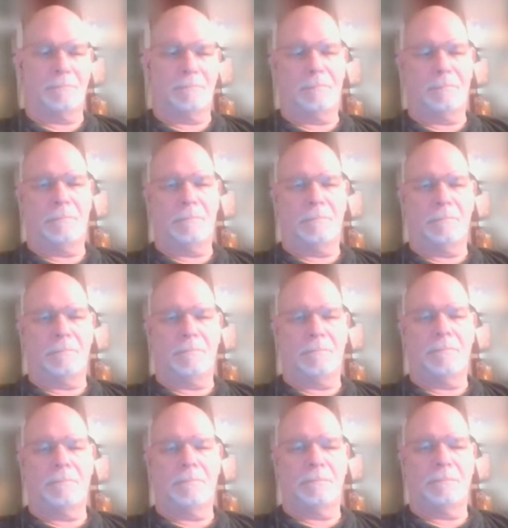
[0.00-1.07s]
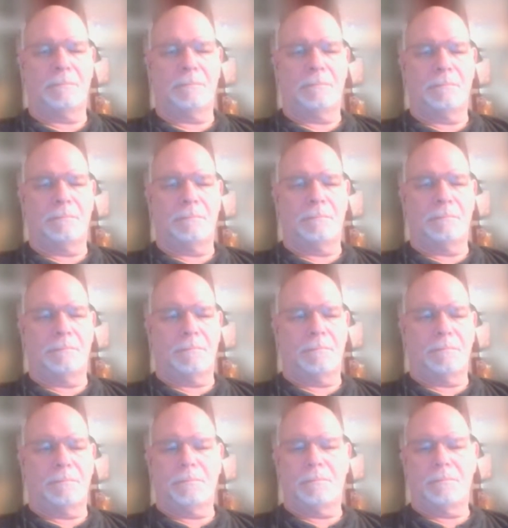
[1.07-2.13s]

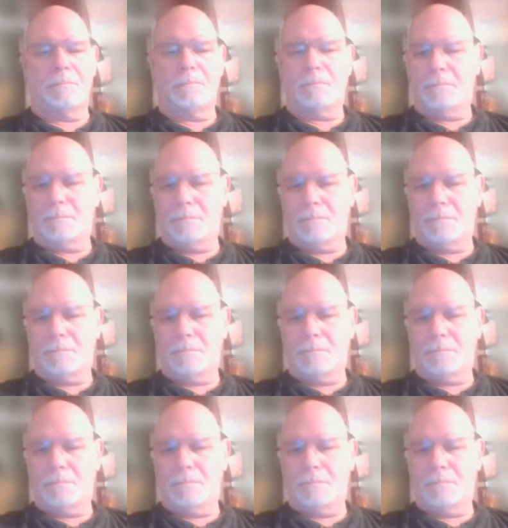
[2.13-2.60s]
Nobody speaks.